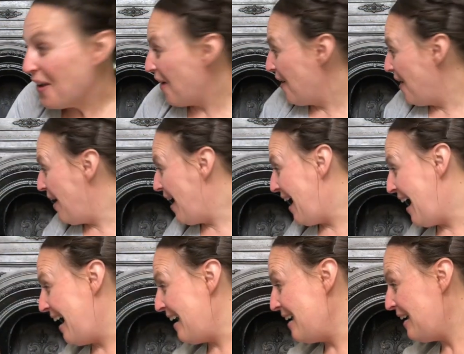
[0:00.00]

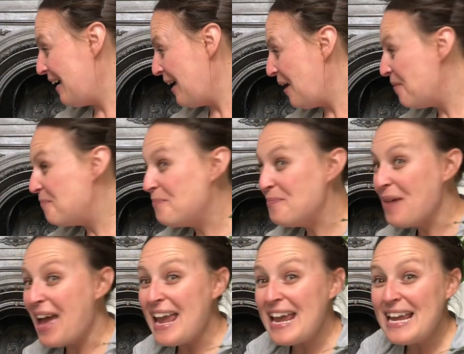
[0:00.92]
I
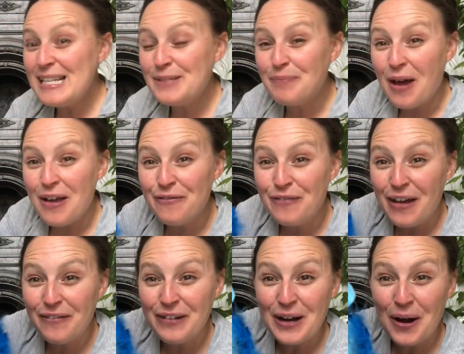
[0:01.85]
made my
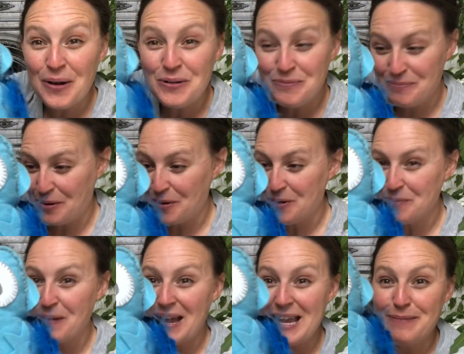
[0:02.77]
very own bog
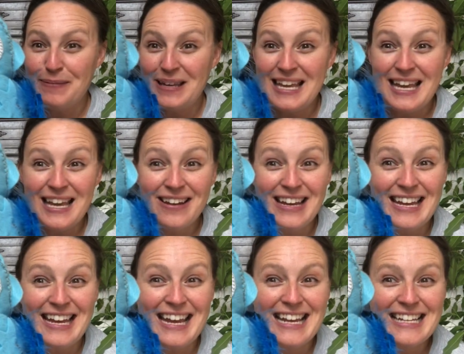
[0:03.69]
baby. Here
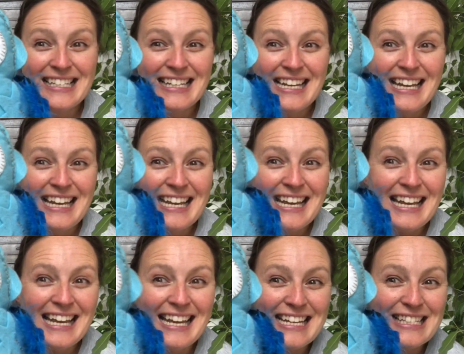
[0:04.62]
he is.
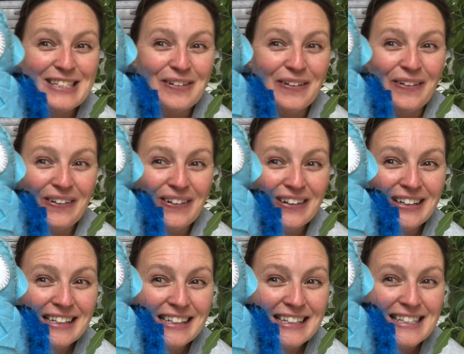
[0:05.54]
He's got
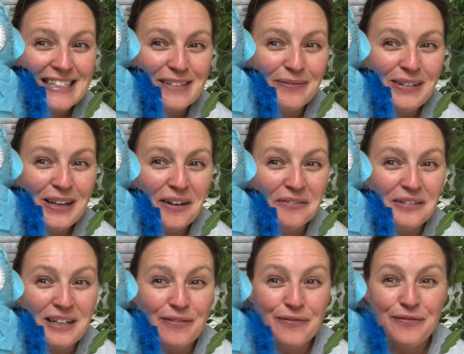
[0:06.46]
some
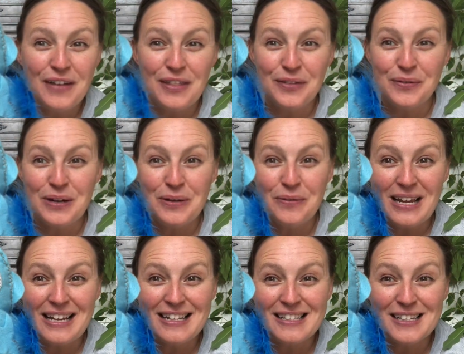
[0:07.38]
lovely feathery
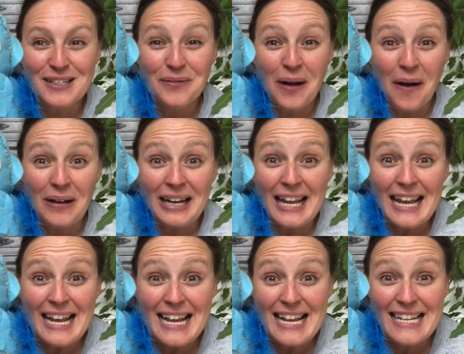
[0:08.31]
wings as well and
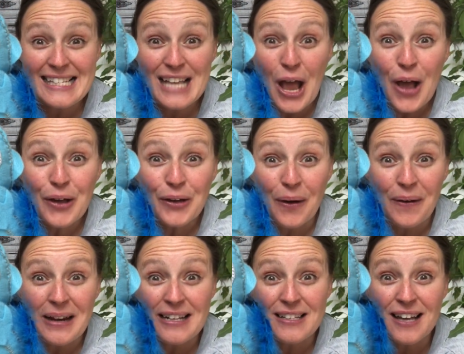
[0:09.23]
he's
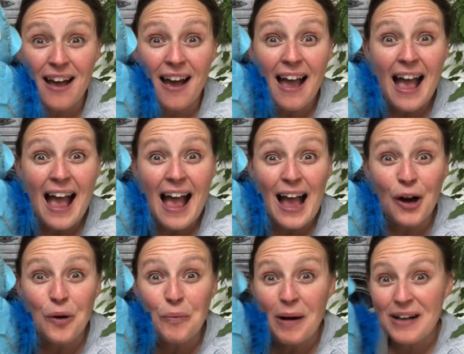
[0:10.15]
going to
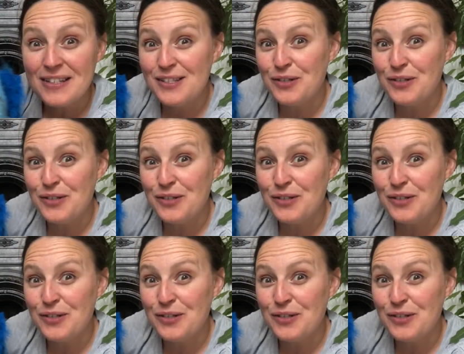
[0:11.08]
help us